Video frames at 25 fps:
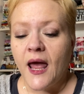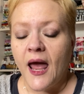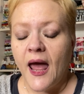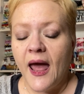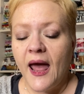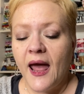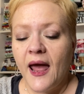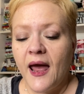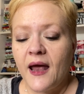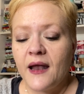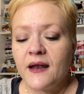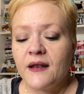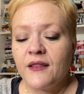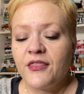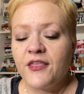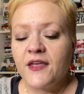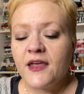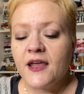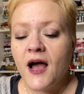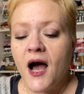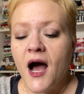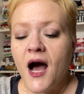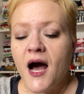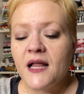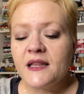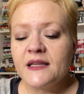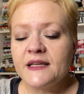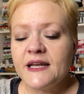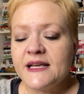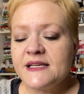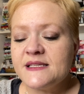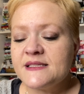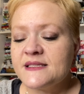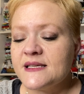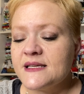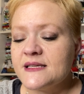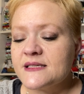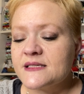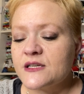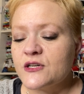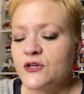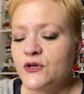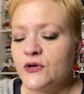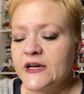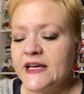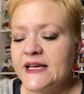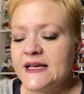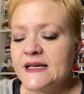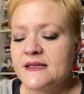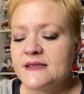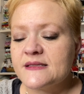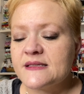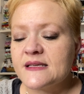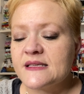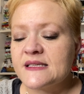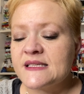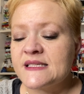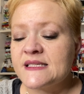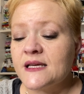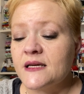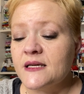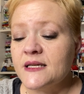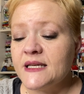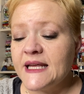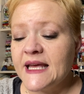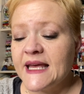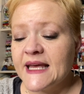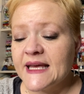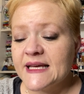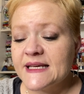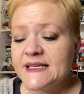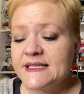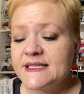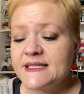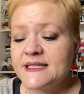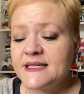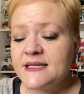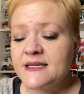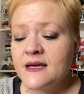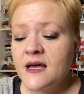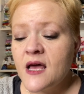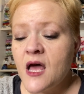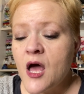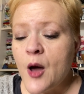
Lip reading: And the holiday seasonal is Sunkissed